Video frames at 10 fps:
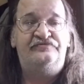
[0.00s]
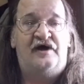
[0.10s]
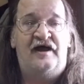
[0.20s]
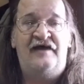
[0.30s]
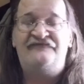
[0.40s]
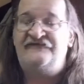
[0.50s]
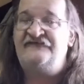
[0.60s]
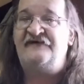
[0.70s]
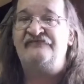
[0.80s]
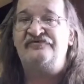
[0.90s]
I have
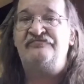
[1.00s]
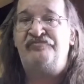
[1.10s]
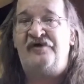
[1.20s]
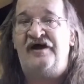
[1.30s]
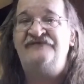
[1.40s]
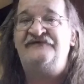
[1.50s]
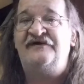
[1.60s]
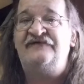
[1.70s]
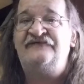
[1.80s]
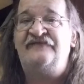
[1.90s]
several
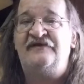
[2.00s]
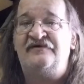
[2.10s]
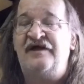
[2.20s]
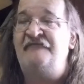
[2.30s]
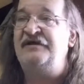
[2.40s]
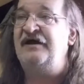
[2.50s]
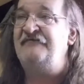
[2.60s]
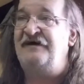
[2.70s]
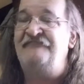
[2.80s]
projects that are coming up.